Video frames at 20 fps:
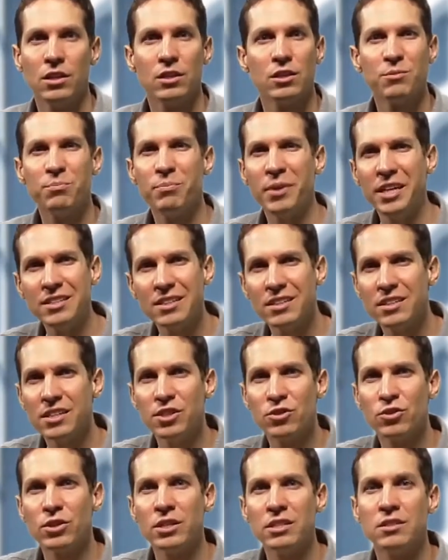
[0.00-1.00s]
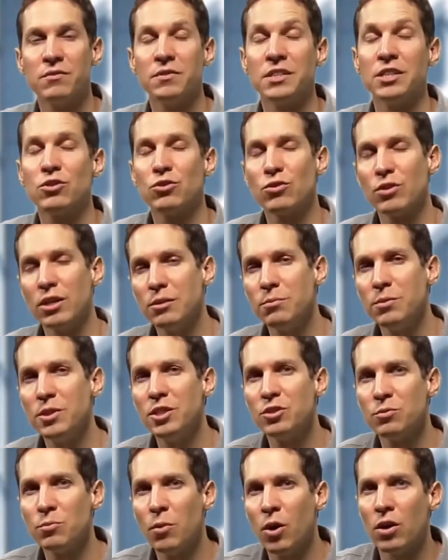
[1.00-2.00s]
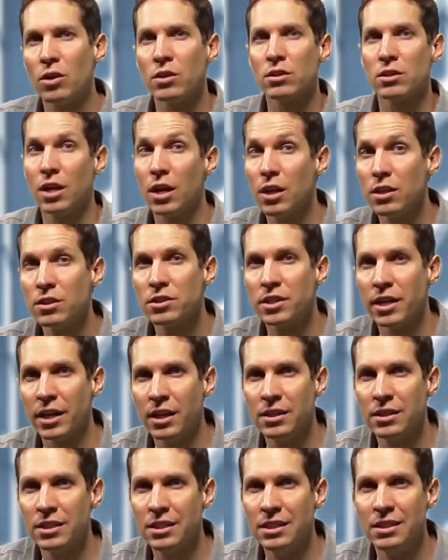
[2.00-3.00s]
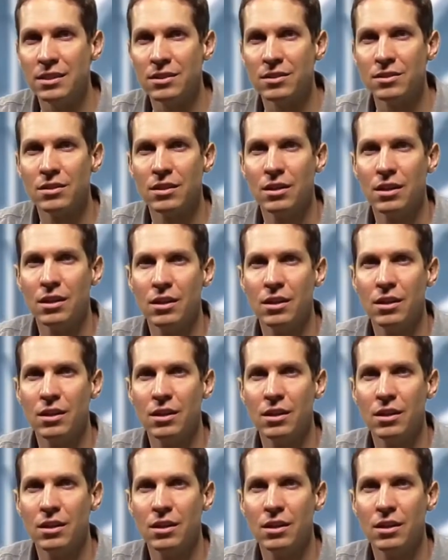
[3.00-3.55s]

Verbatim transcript: They're basically grids of incredibly small colored LEDs.